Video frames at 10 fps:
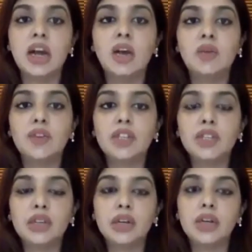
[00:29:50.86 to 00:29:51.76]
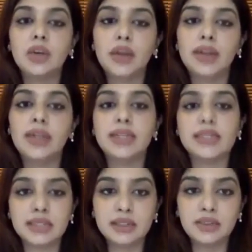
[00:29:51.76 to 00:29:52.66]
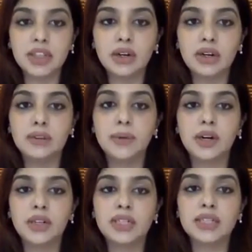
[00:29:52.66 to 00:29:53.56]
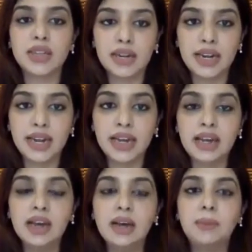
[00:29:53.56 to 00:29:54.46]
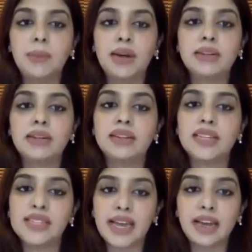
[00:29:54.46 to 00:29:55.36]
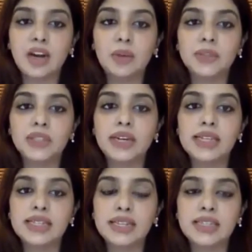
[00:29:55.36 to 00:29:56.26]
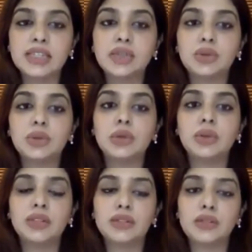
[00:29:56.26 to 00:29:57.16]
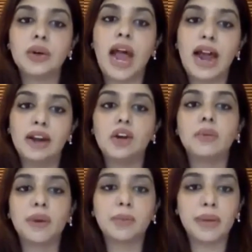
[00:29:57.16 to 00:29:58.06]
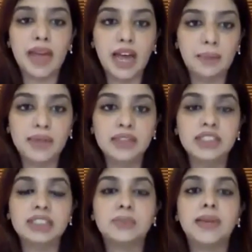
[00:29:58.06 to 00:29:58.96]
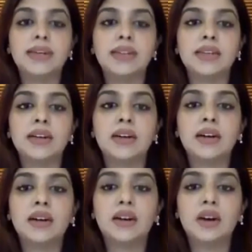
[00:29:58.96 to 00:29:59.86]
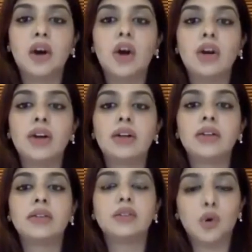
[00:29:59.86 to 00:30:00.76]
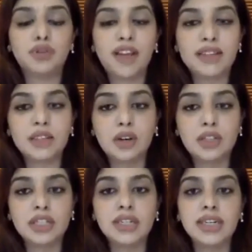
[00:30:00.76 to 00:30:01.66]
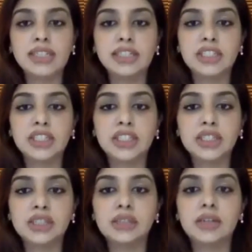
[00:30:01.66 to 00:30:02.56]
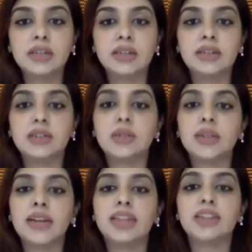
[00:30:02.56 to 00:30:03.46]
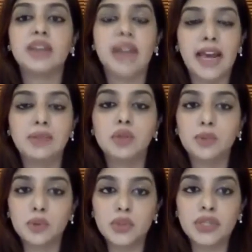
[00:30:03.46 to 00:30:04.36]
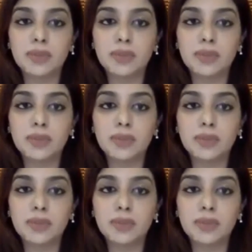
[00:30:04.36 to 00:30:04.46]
which you can consult with your dermatologist and take. But the second option I'll suggest to is to add on a PRP treatment or a growth factor concentrate injection so that it will help to boost up